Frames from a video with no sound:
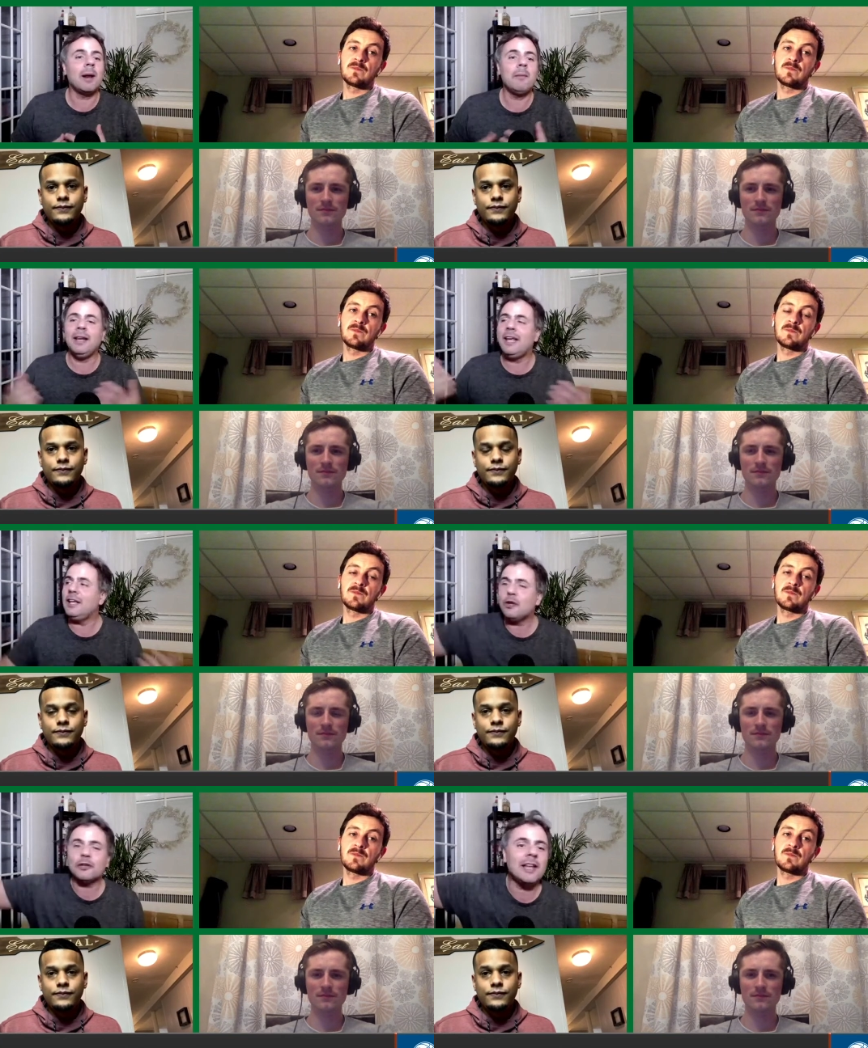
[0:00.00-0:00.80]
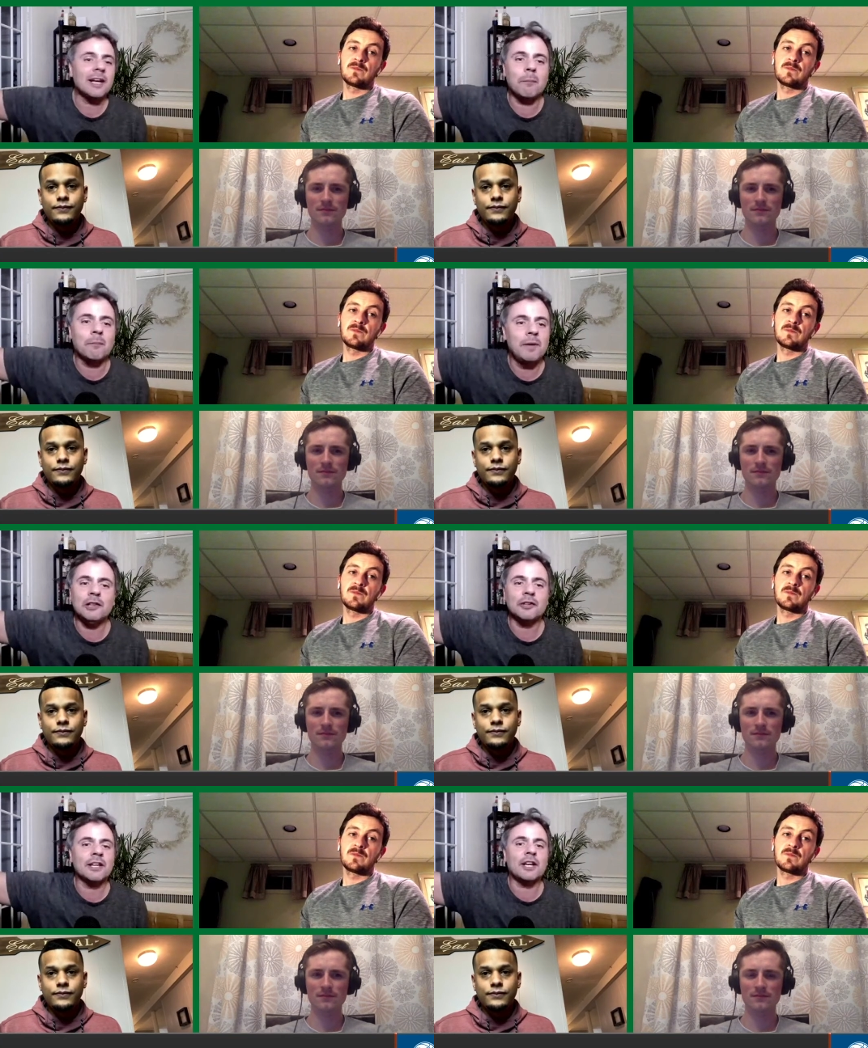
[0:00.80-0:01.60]
Speaker 1: mean, he looked like
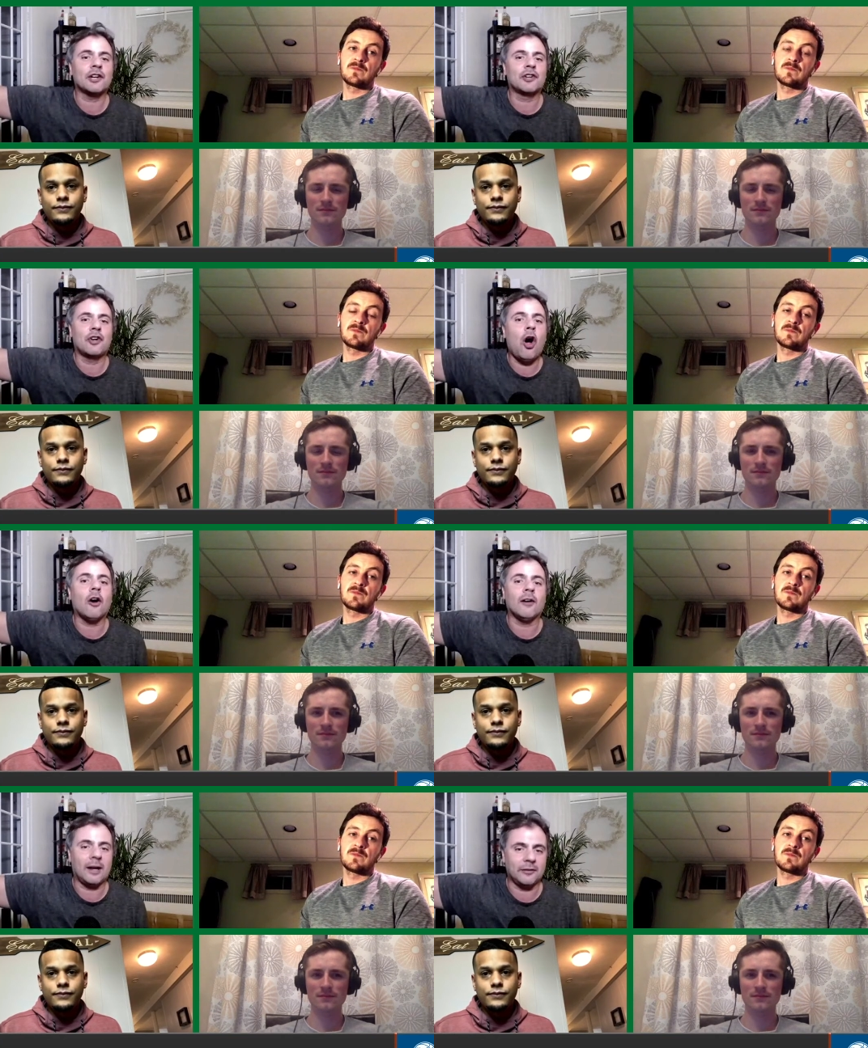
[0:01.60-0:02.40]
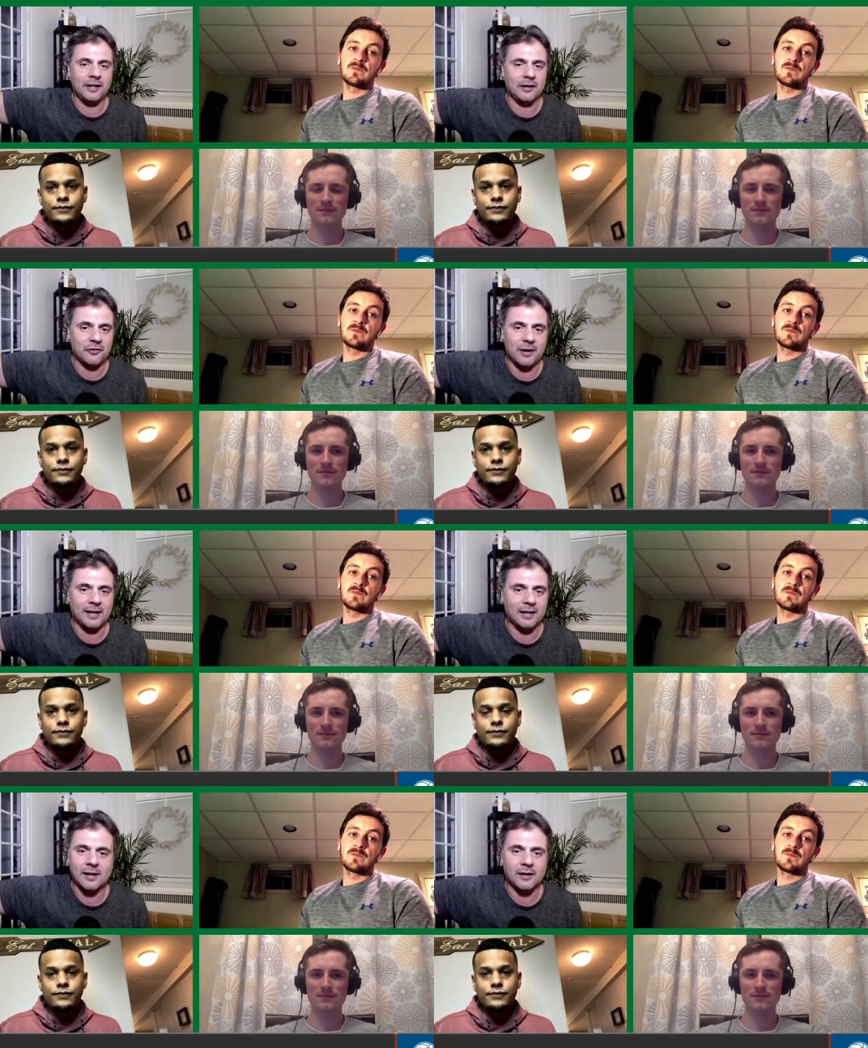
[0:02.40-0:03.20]
a guard out there trying to
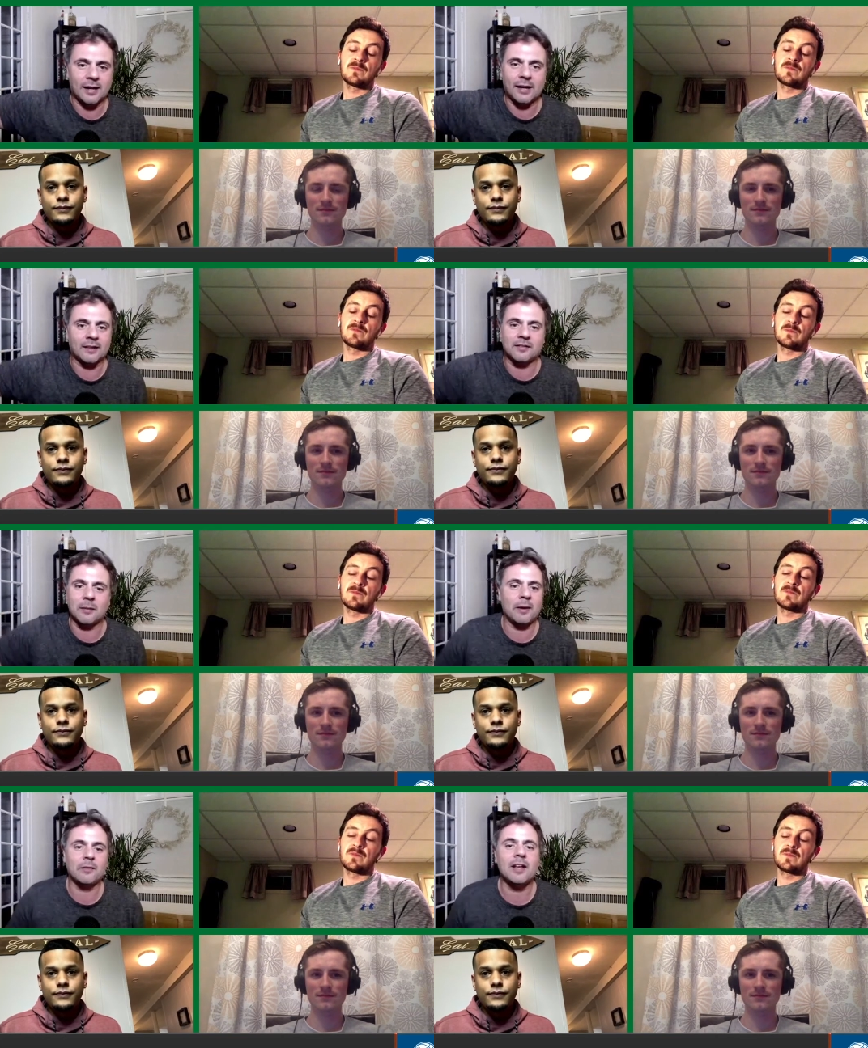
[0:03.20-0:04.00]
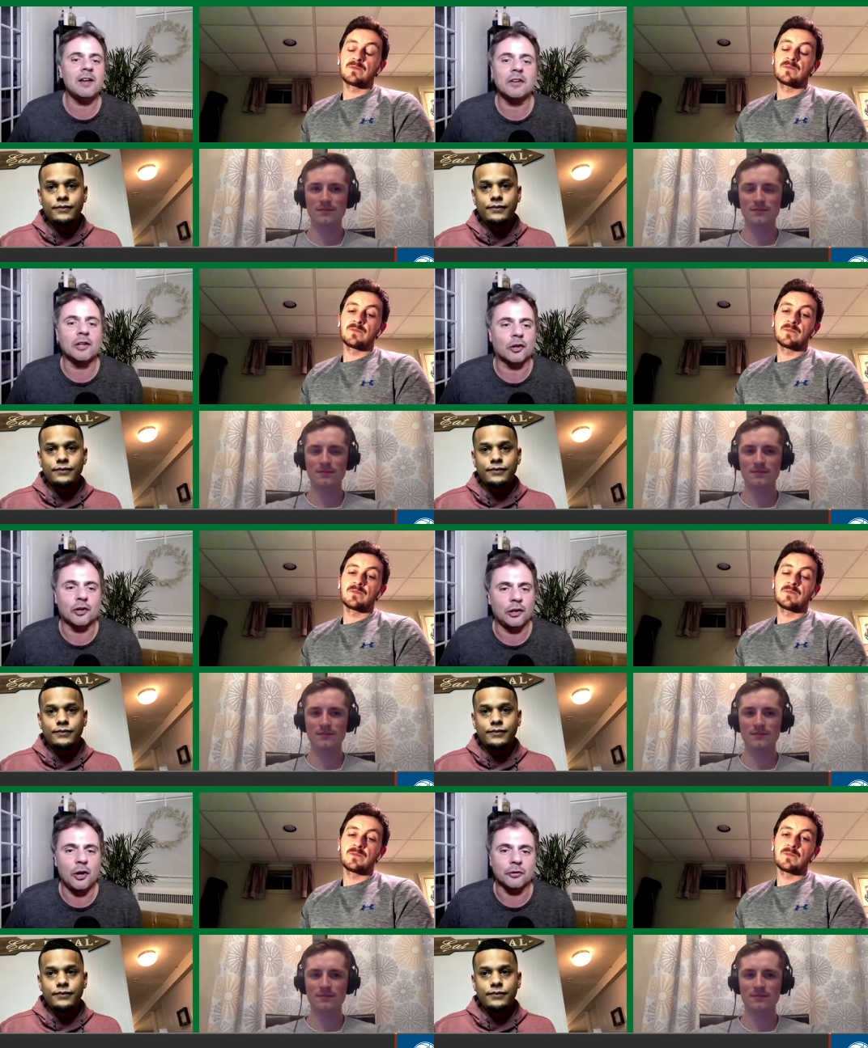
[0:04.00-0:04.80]
against him. It didn't even look
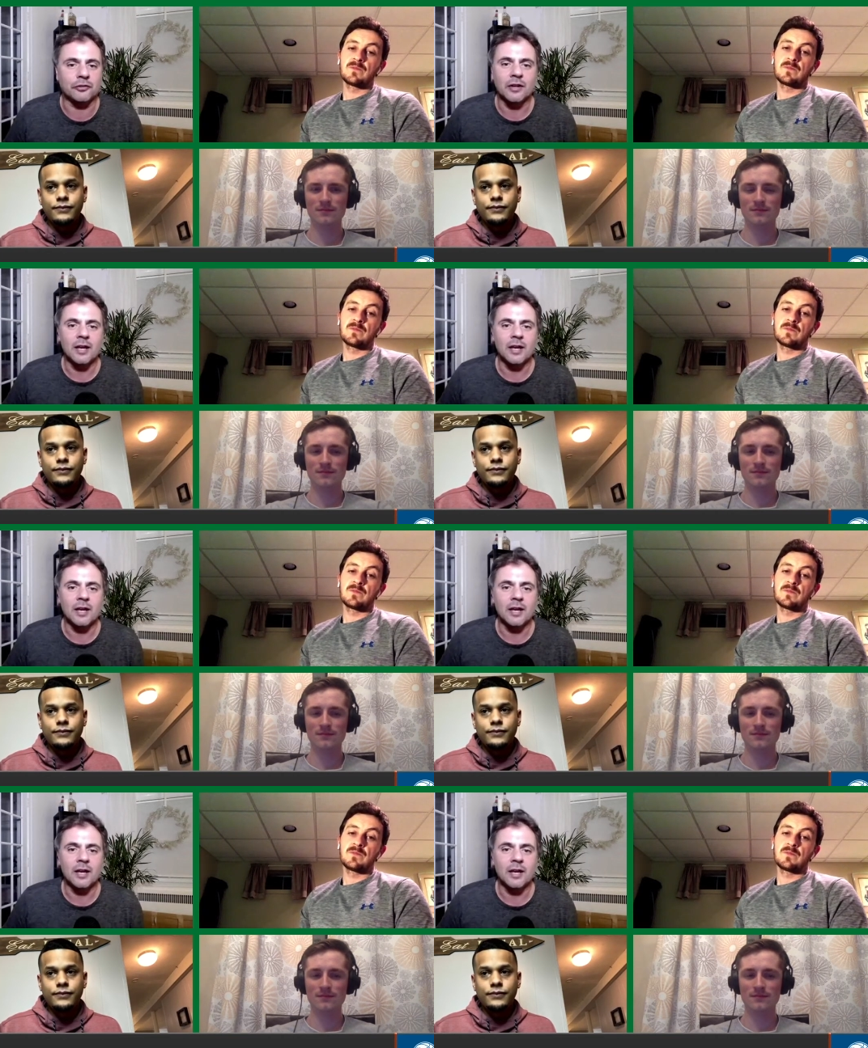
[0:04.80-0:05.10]
close.